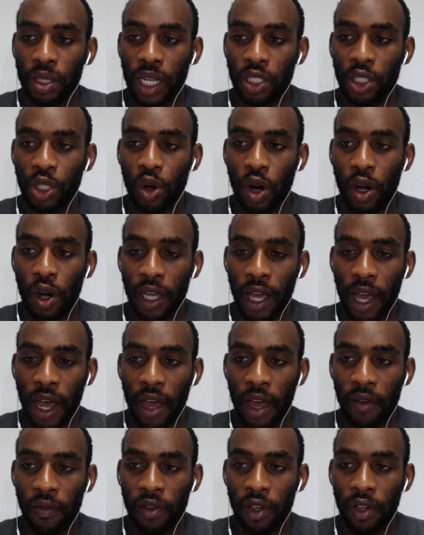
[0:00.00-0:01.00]
that you already
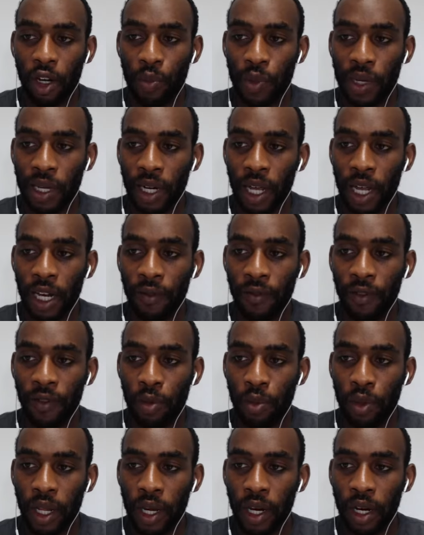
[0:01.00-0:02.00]
have, you know, being an
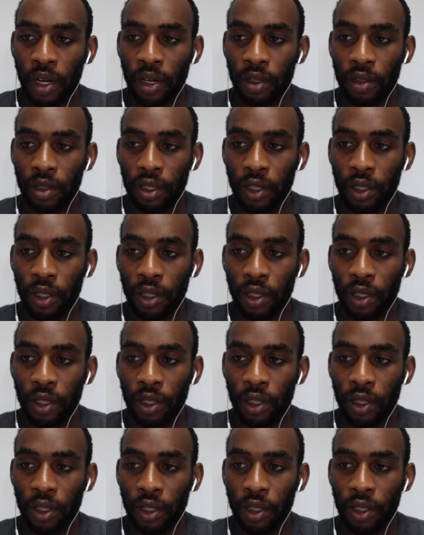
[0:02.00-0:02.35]
NFL player,